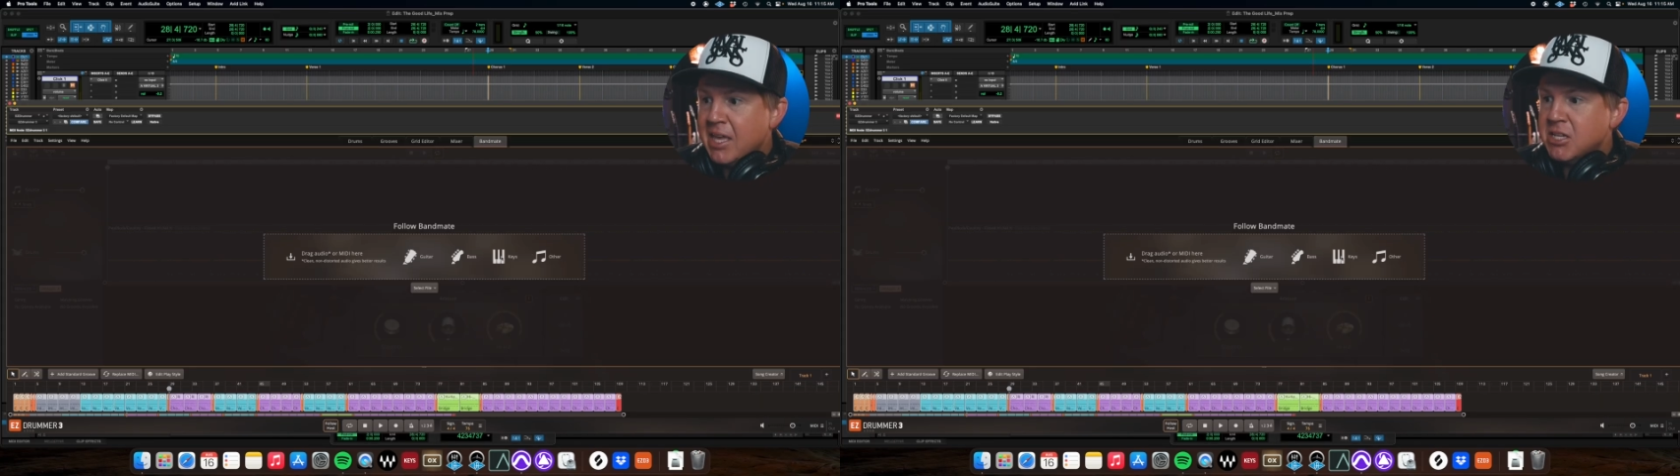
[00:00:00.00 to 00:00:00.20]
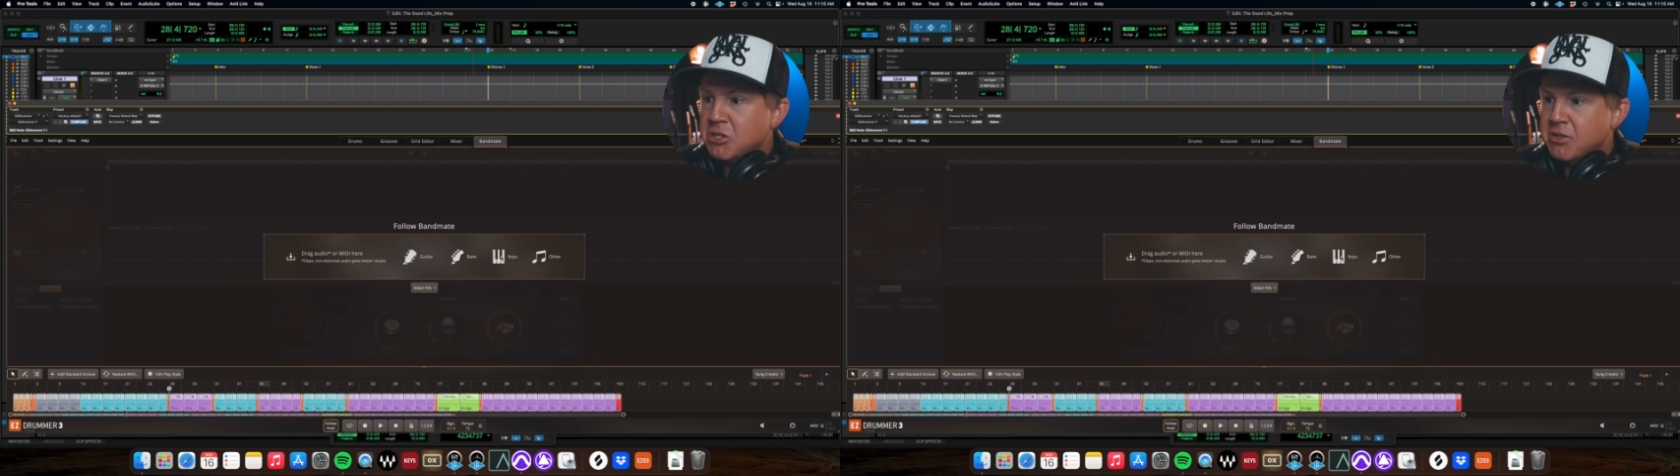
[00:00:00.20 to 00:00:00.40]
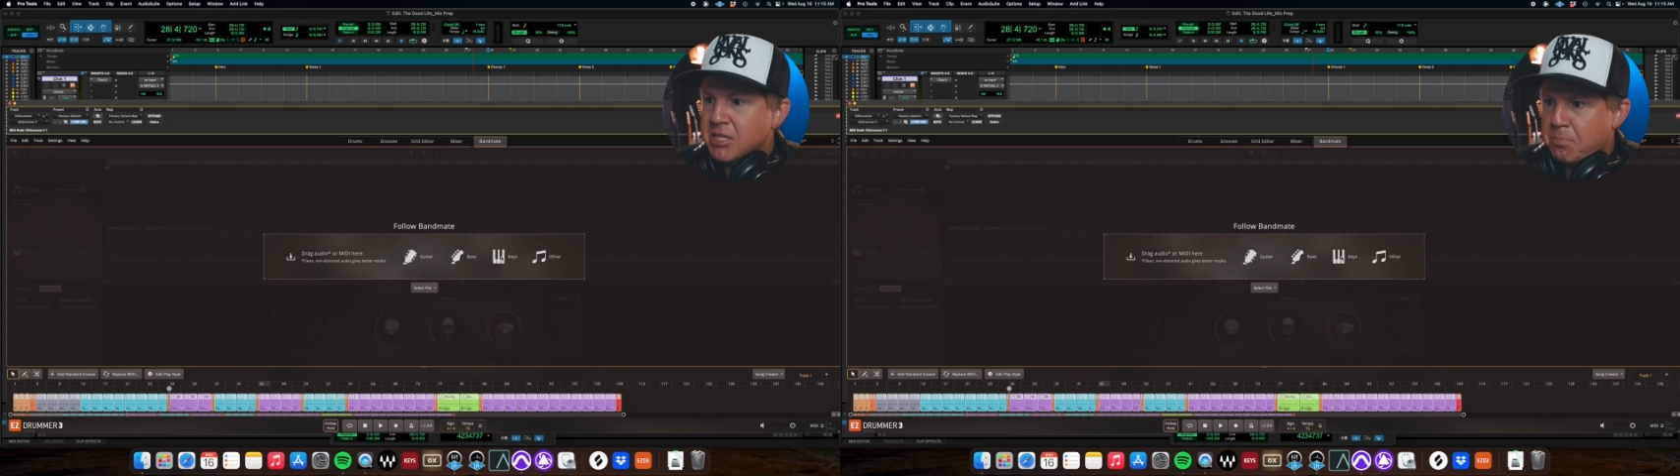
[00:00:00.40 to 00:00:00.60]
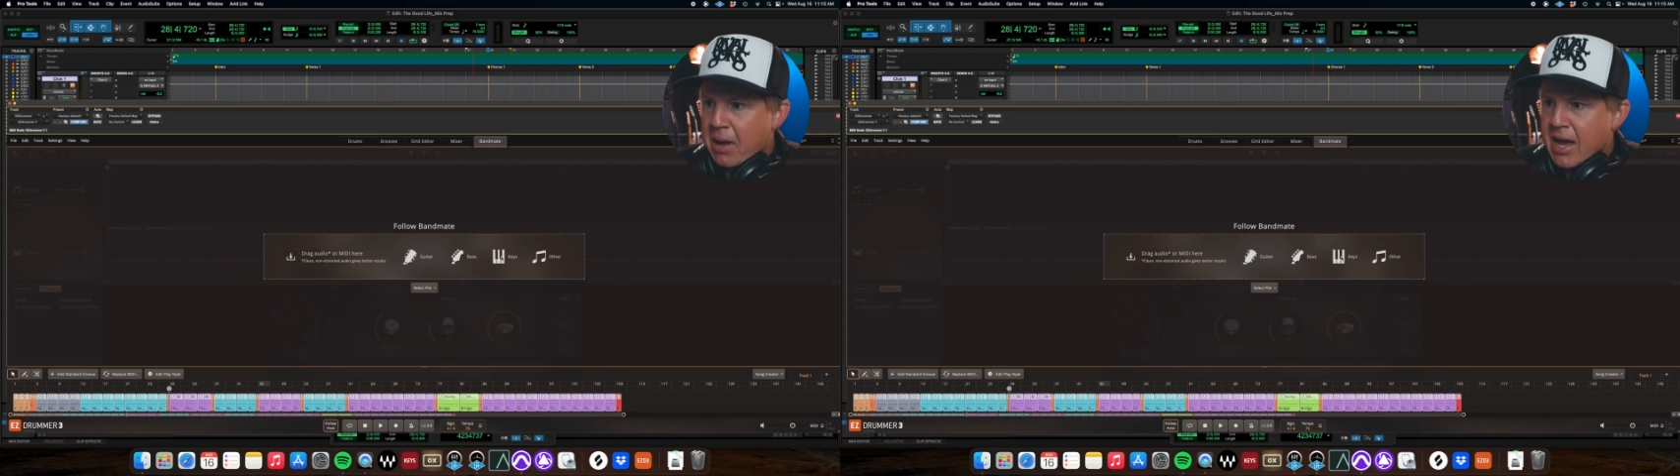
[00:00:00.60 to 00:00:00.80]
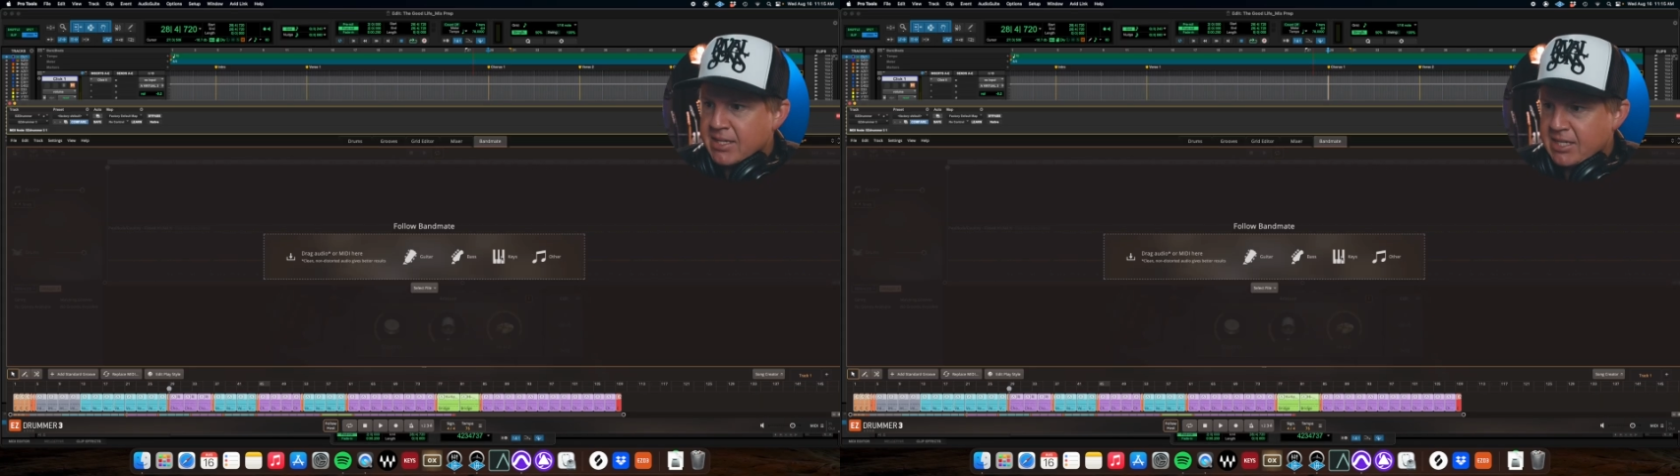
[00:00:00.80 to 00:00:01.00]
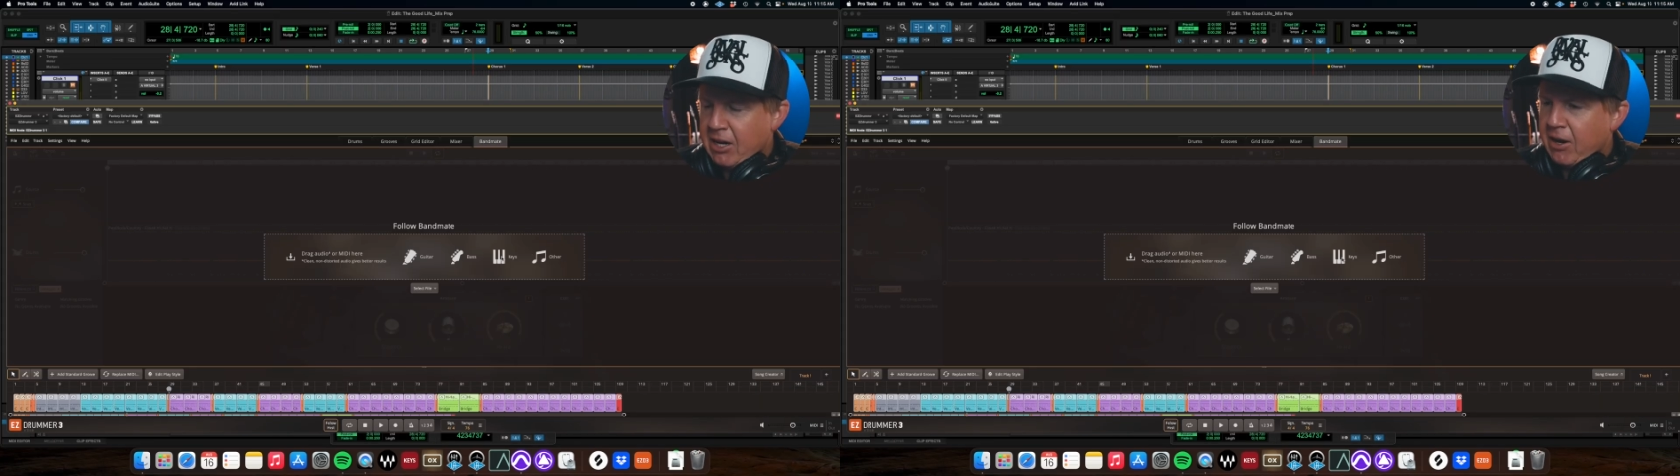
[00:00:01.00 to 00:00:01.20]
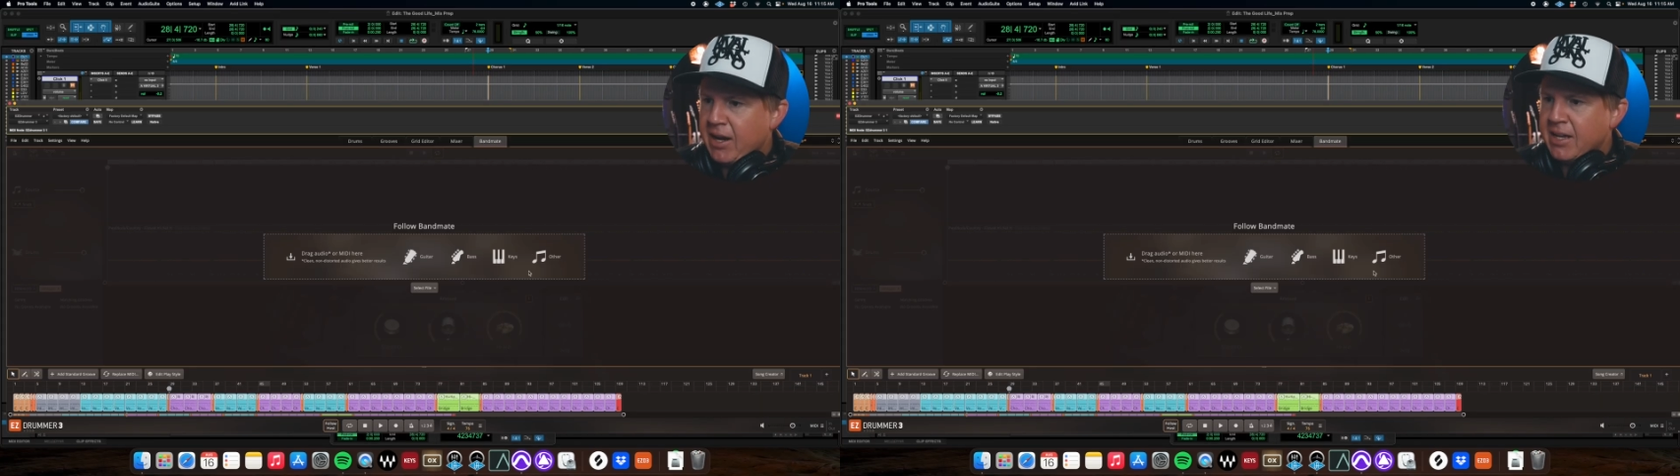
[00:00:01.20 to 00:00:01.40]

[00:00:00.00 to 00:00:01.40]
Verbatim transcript: into this box here,